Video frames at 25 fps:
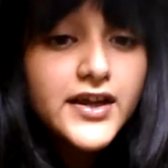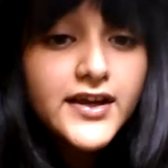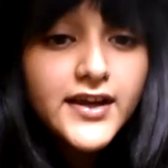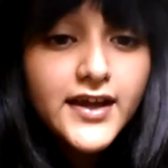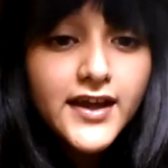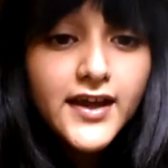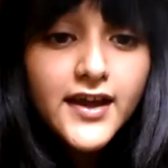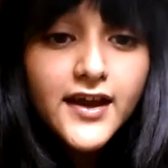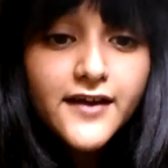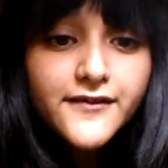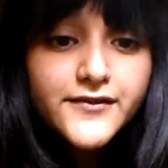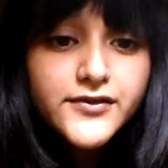And
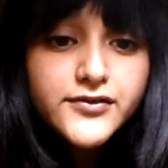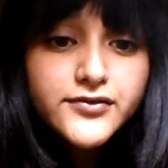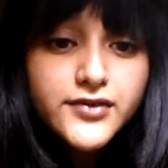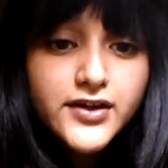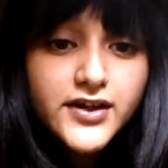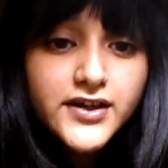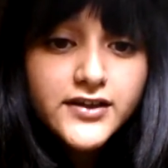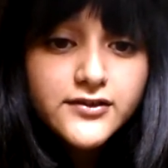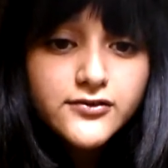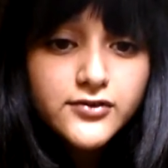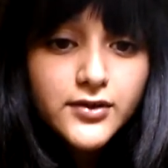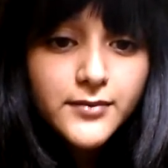I have
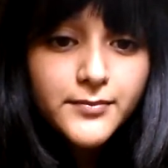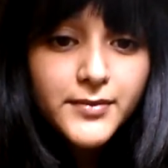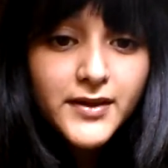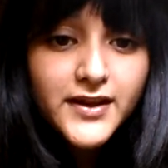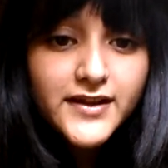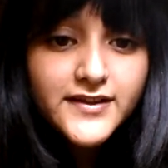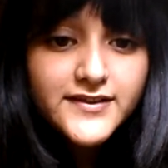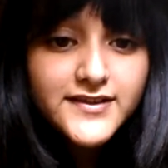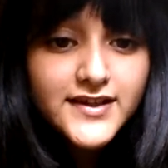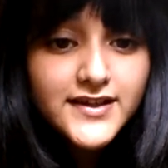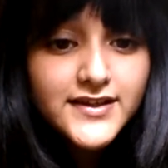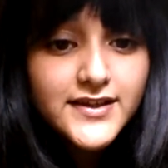tried to
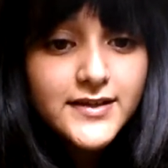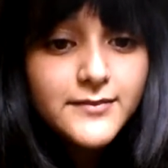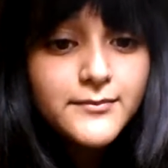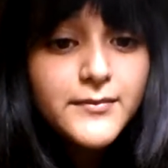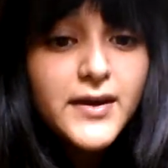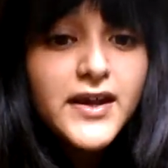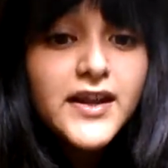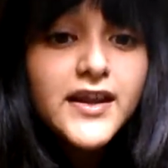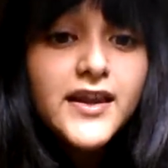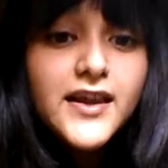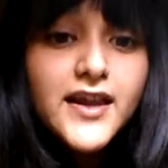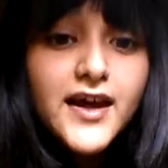apply that
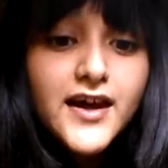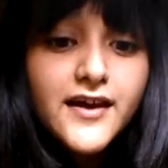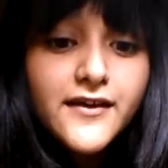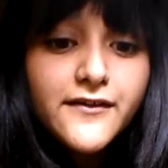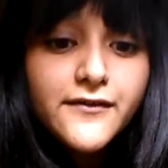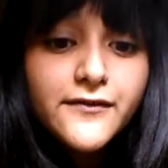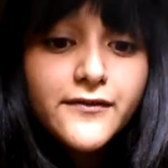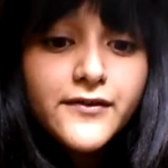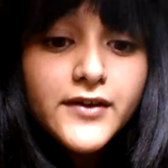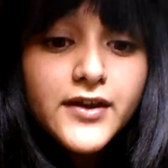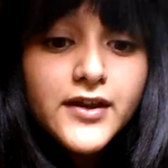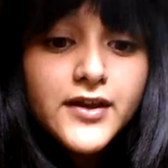in my
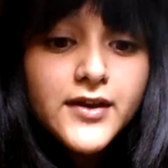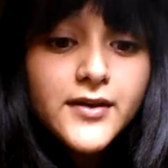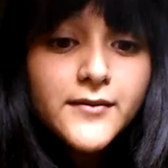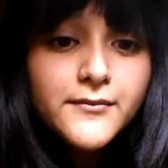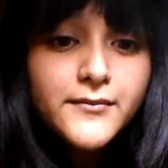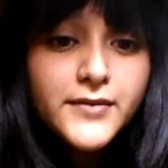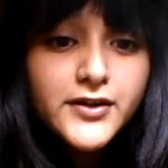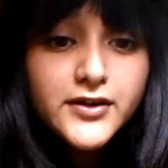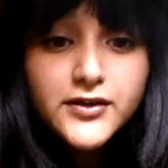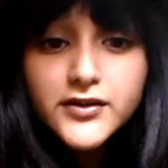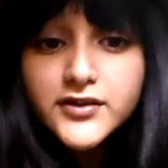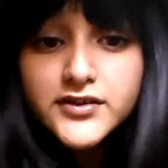life,
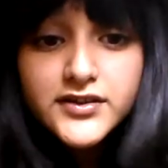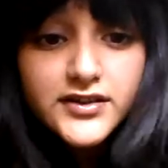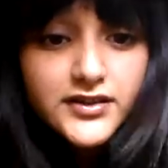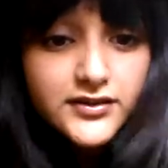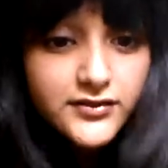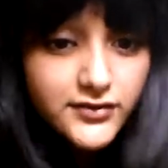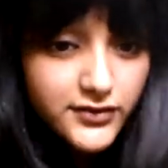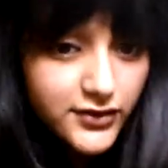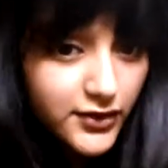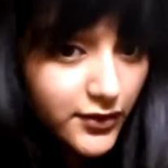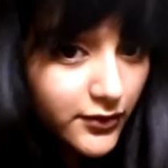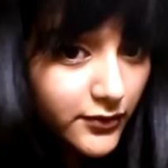because
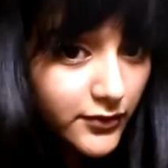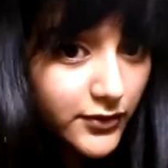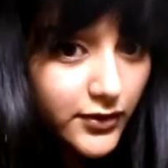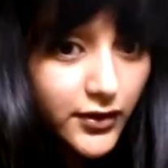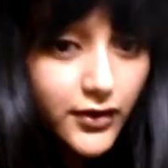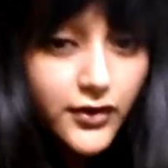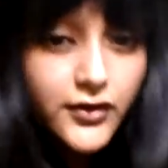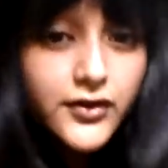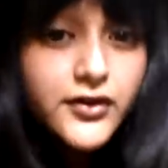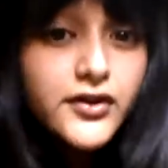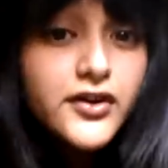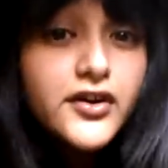it's no
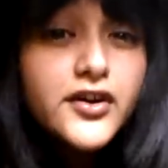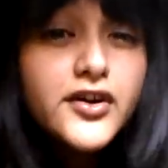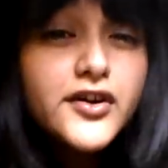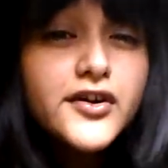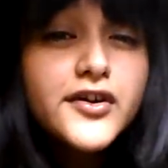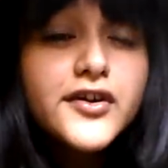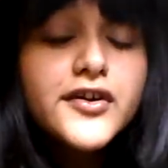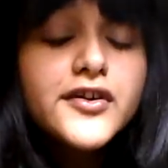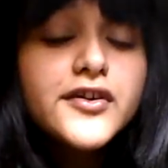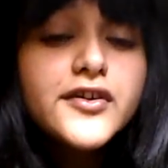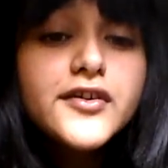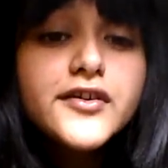
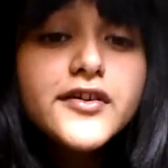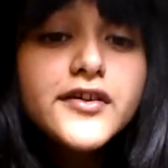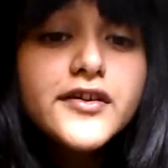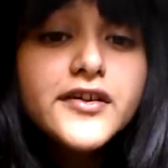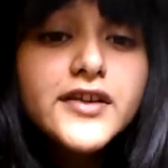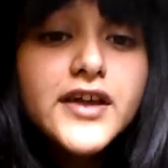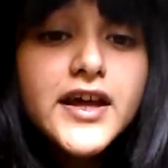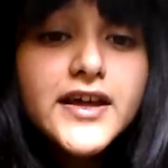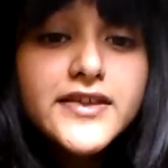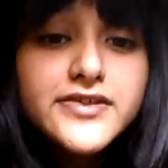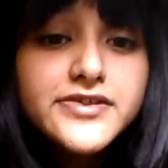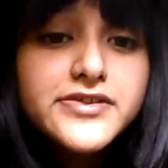longer
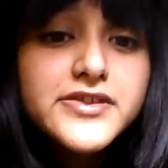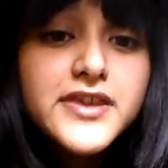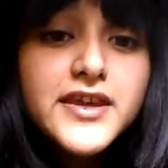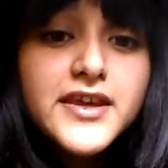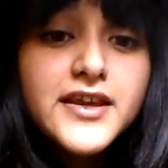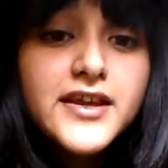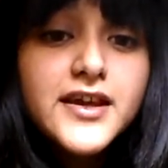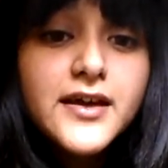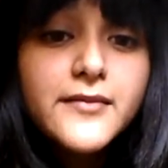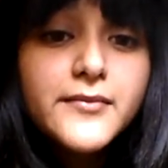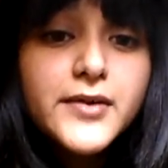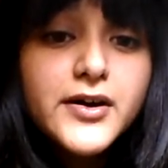a
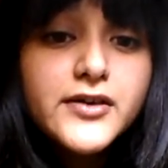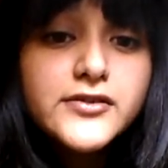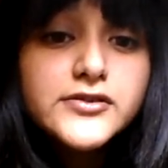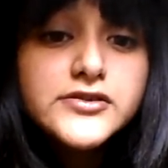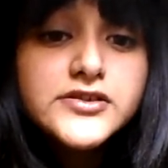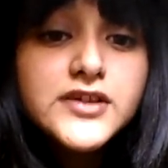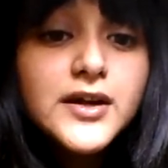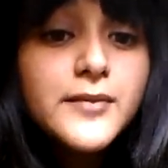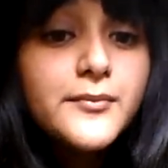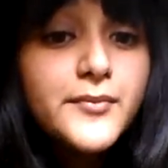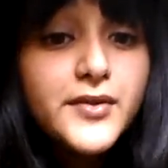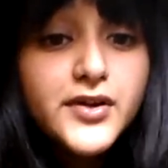thing
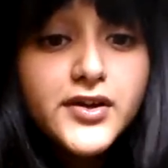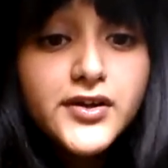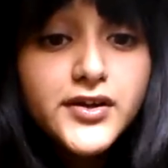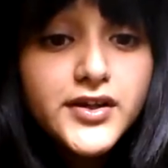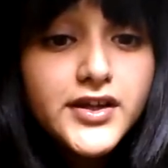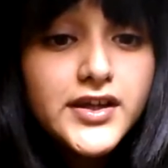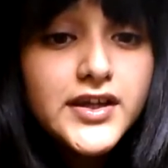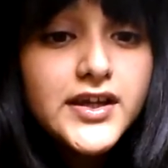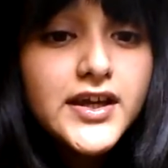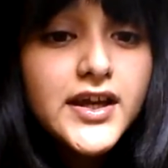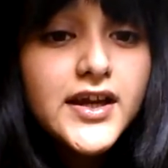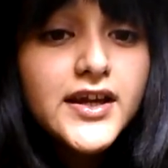about
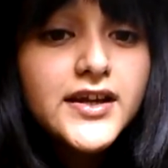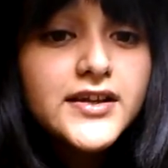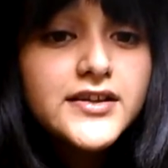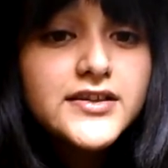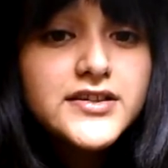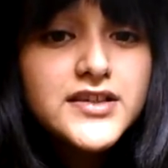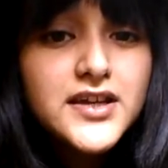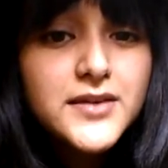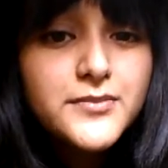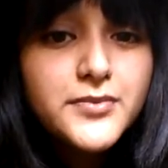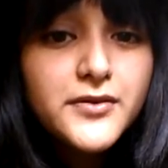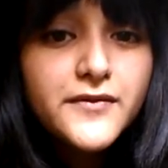
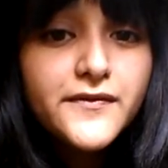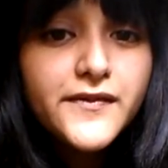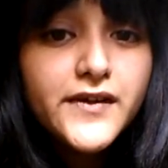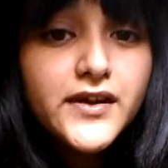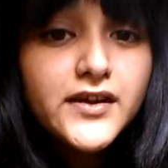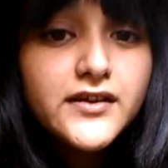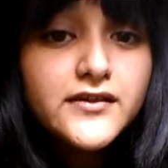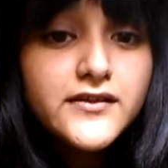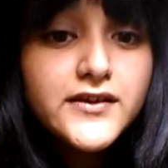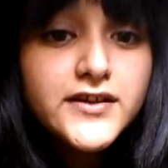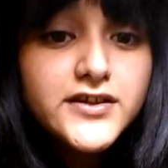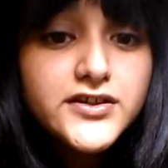American type of
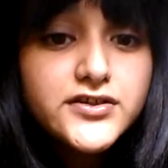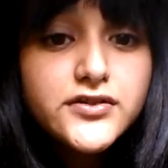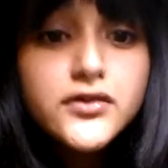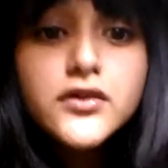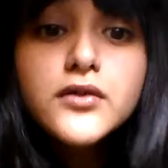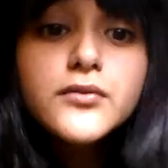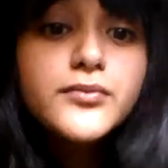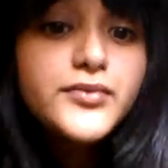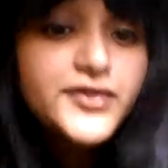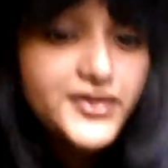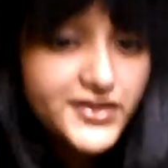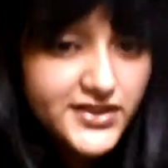English
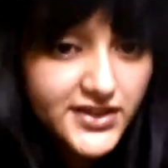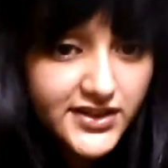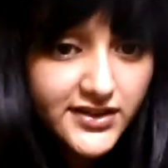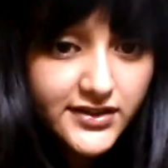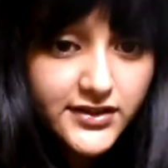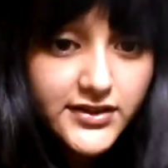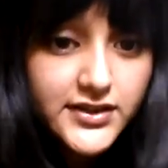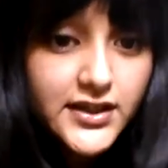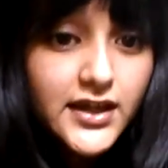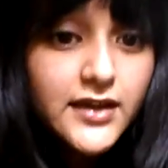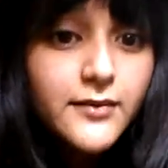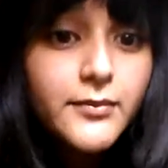or
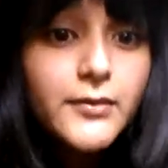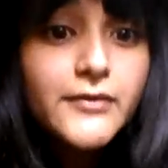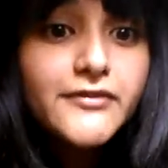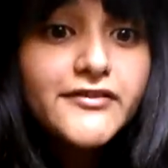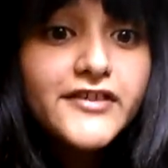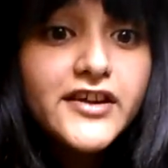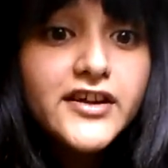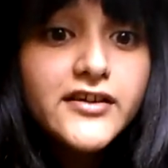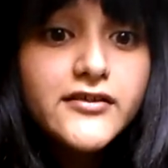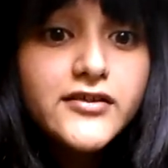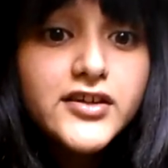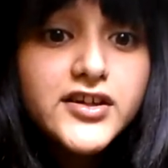British type
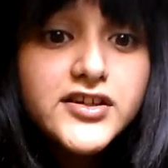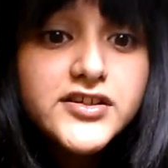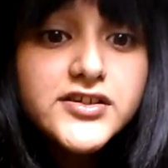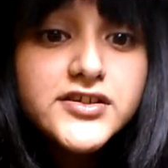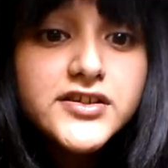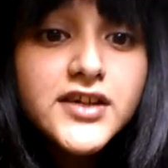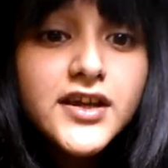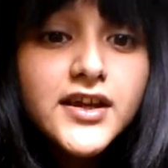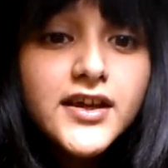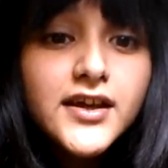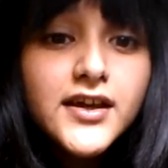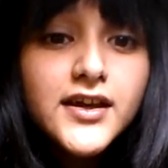of
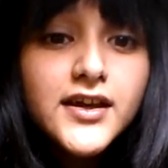English.